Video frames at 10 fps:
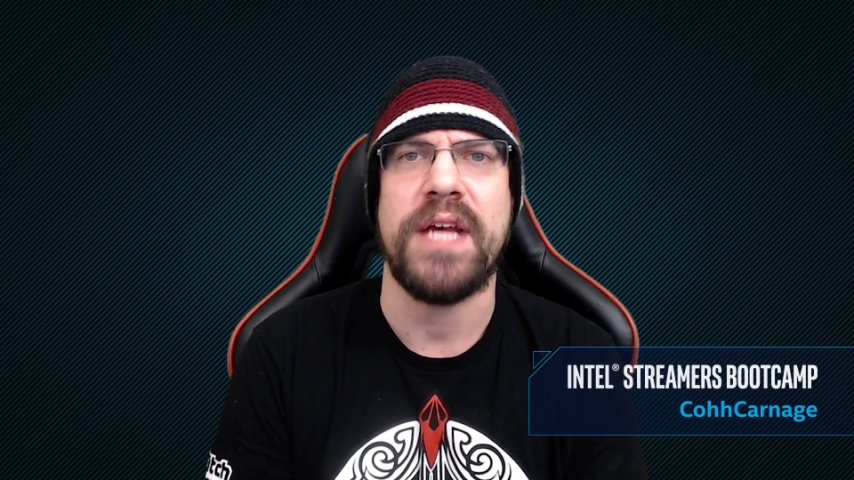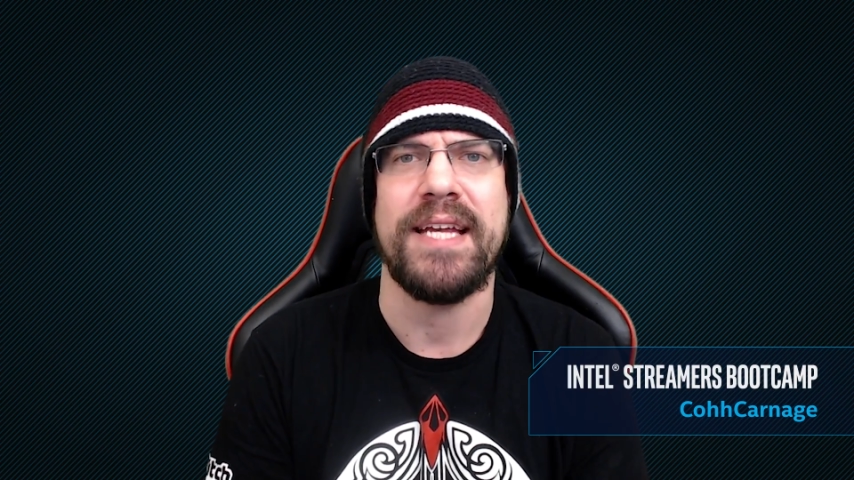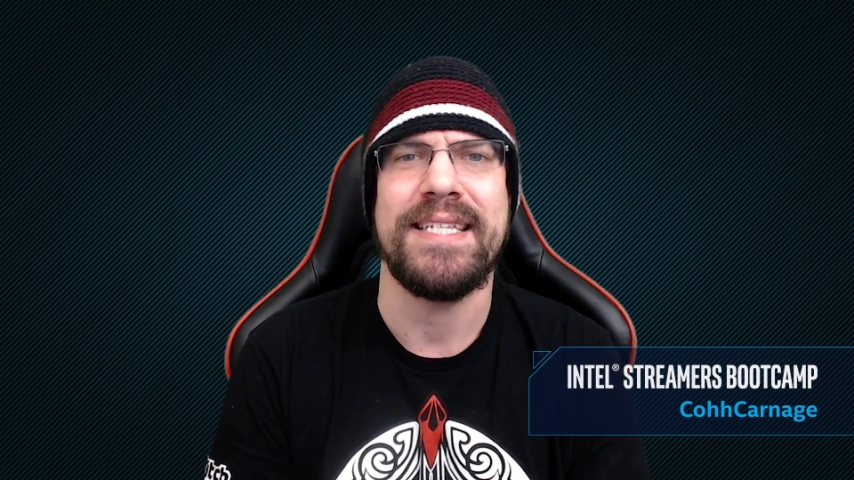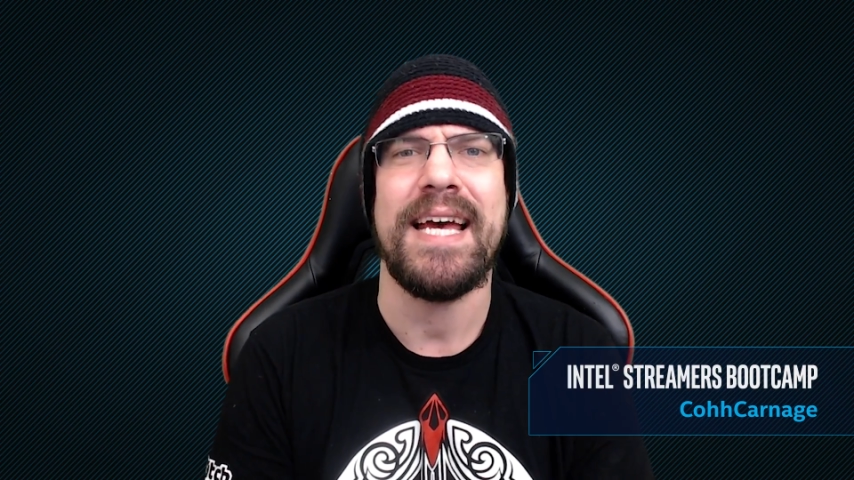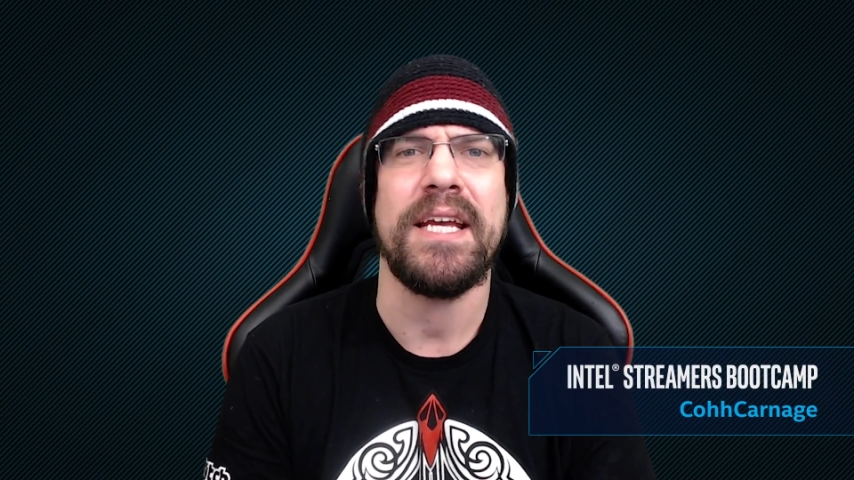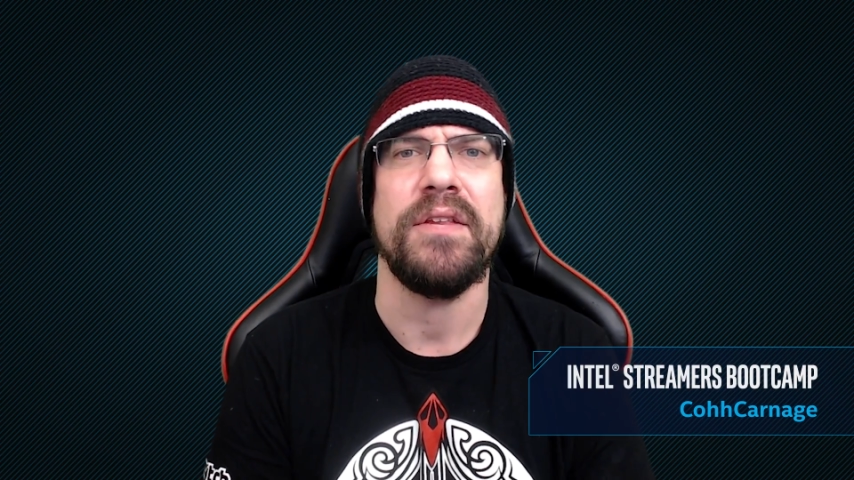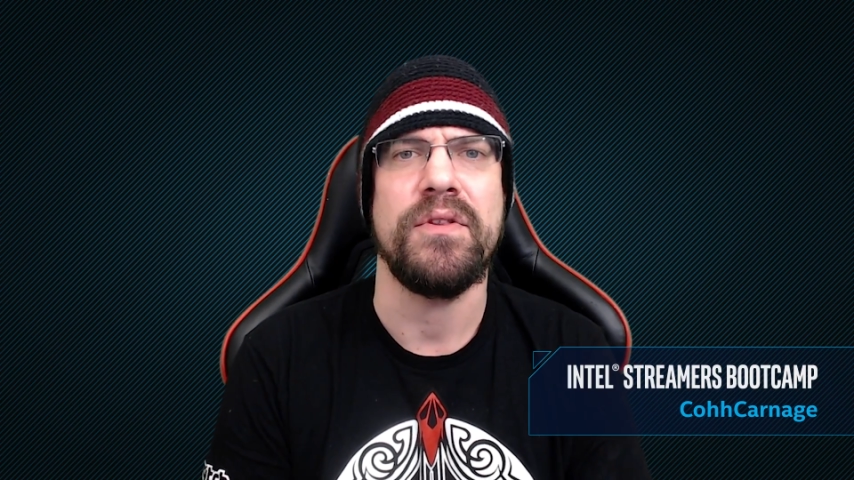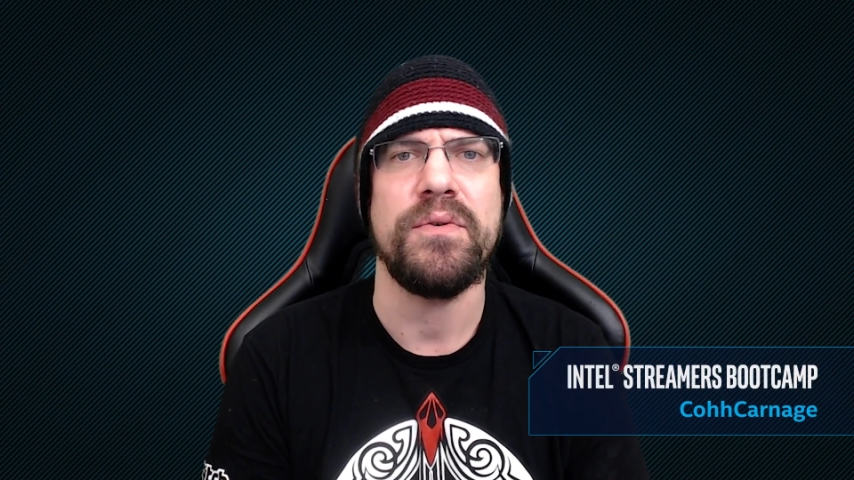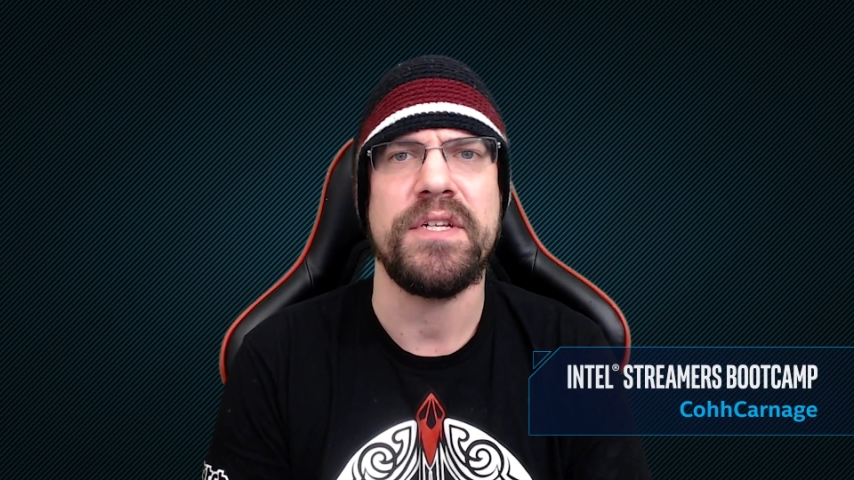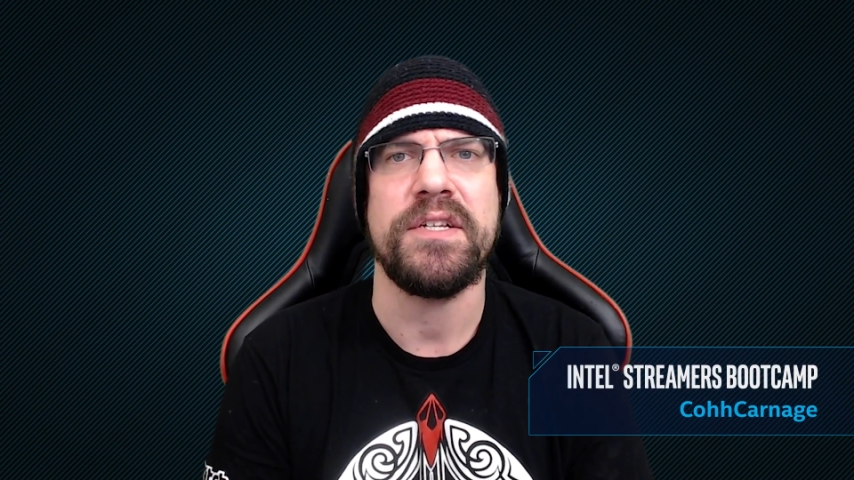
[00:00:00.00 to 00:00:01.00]
and tech
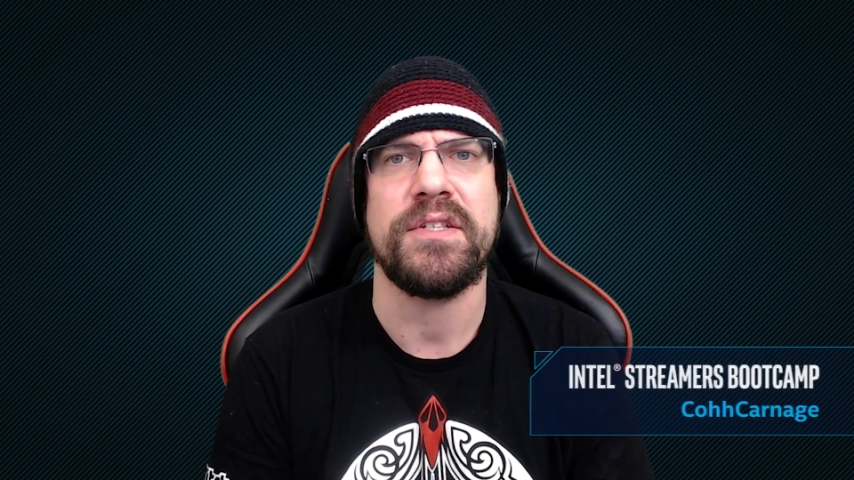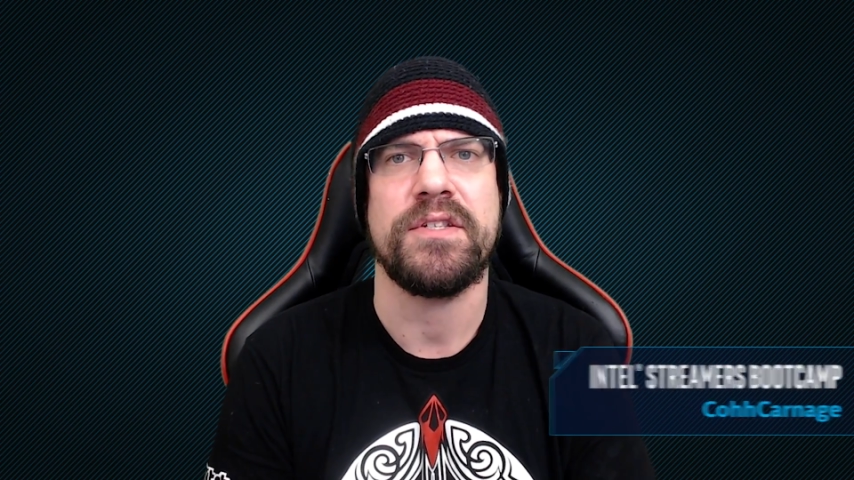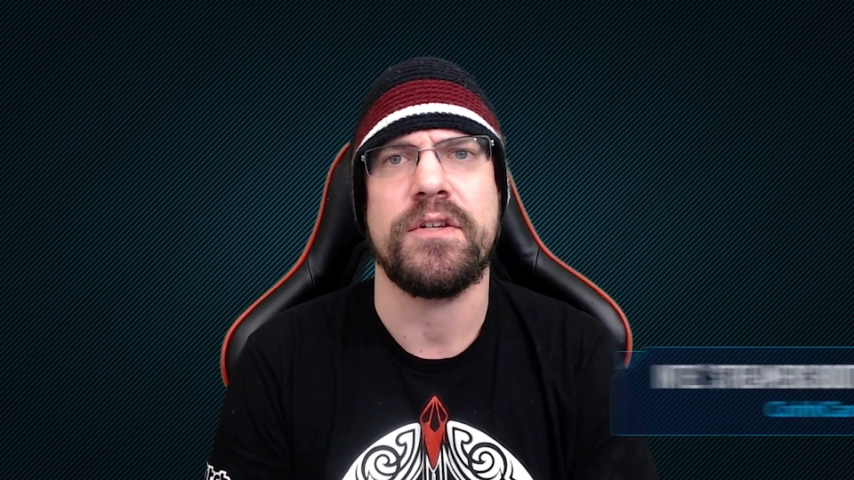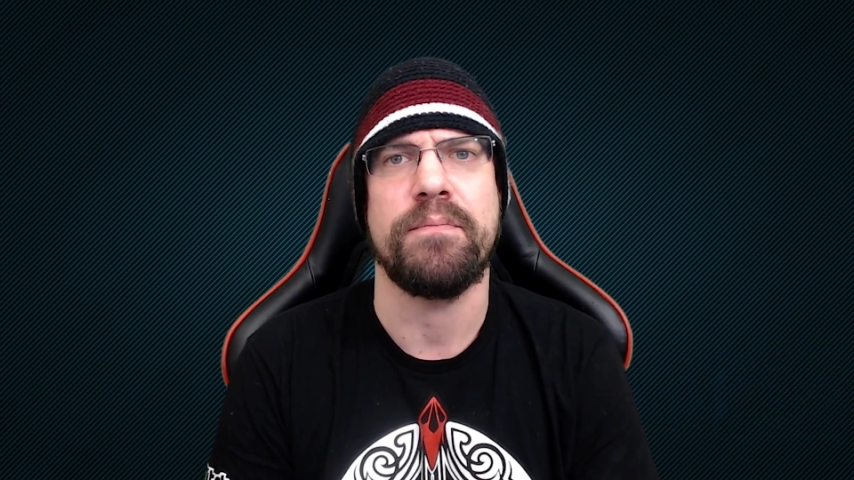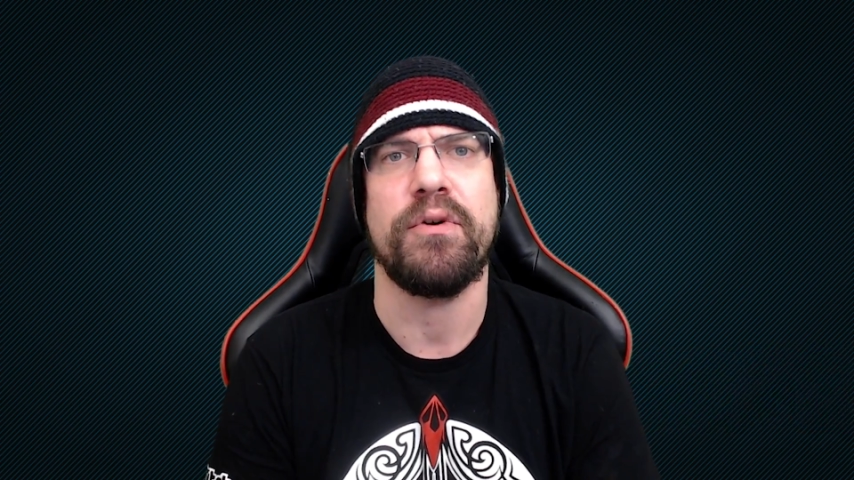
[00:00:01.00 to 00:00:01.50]
enthusiasts to